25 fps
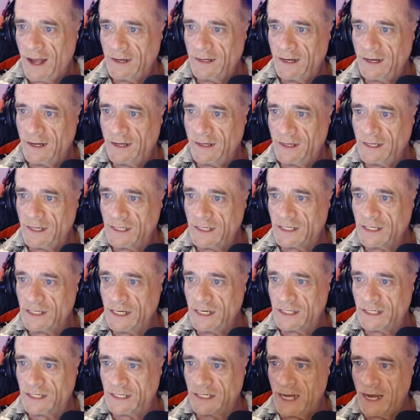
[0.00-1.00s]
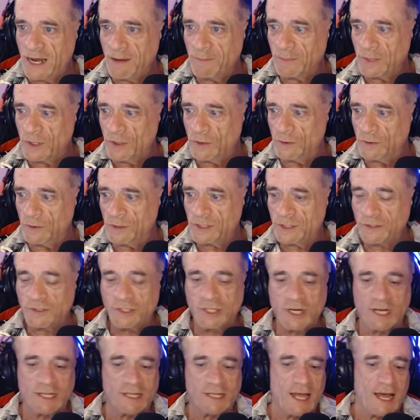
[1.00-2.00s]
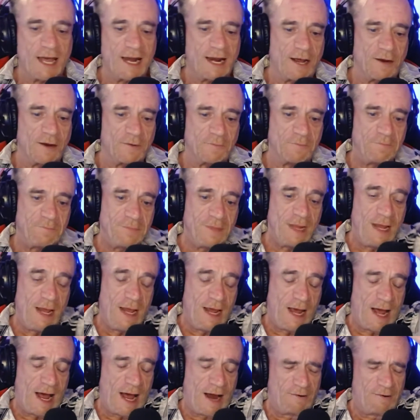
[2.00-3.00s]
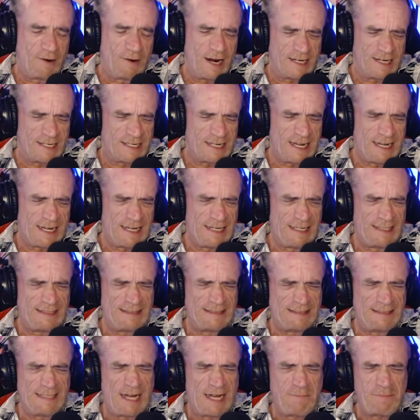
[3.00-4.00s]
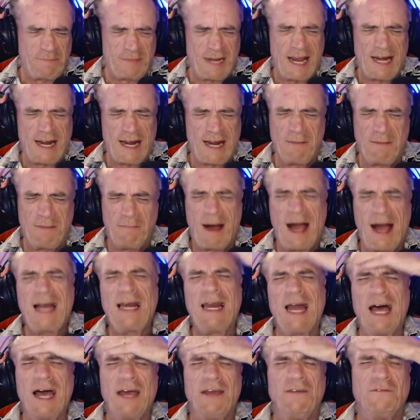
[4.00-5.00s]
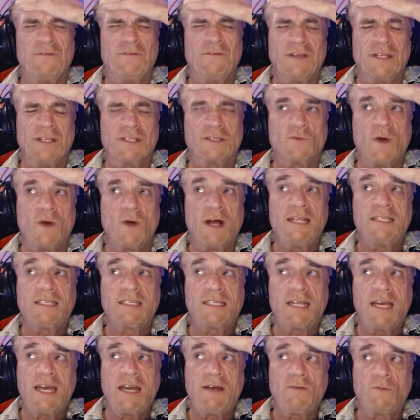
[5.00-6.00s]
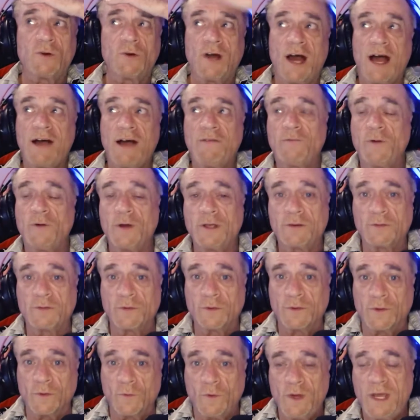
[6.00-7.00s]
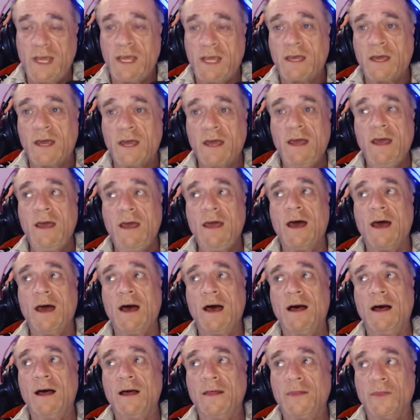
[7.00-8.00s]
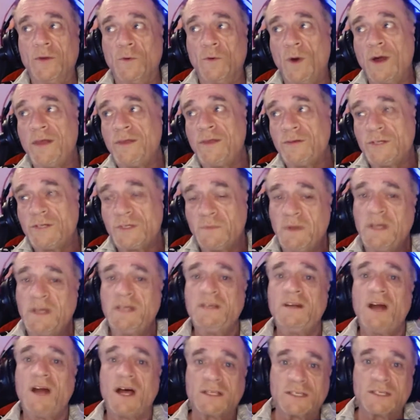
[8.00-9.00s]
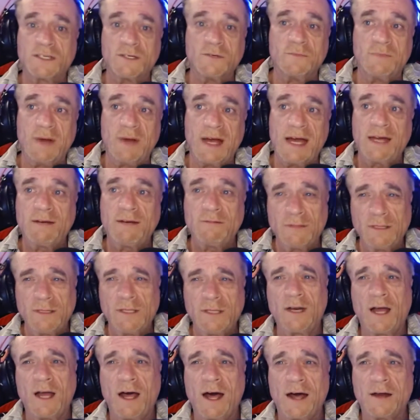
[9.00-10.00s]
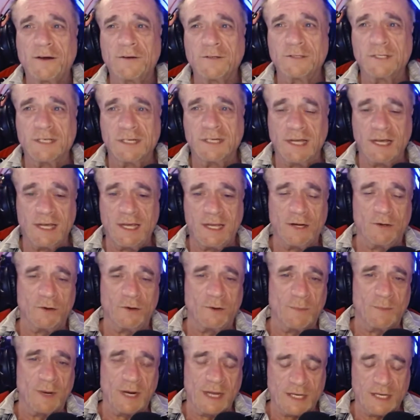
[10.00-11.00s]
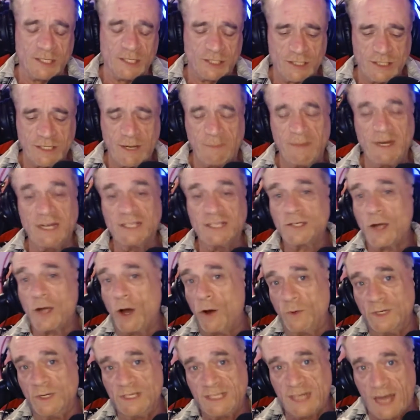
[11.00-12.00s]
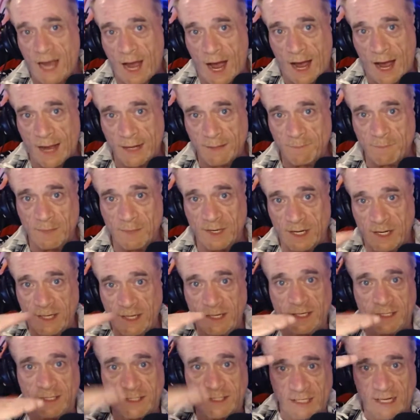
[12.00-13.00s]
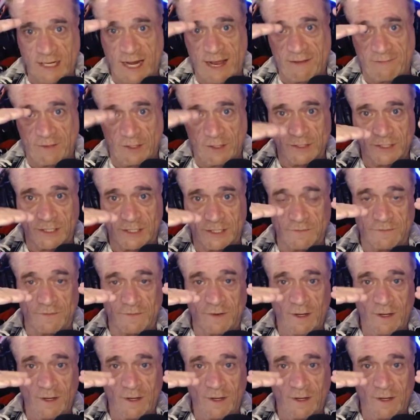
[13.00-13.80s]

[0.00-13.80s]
it's damn cool. So check that out. All right. Update on my life. It's Wednesday. We're halfway through the week. The weather's been not so bad. A little hotter today here in Malaysia. I mean, it's always hot, but it's levels of,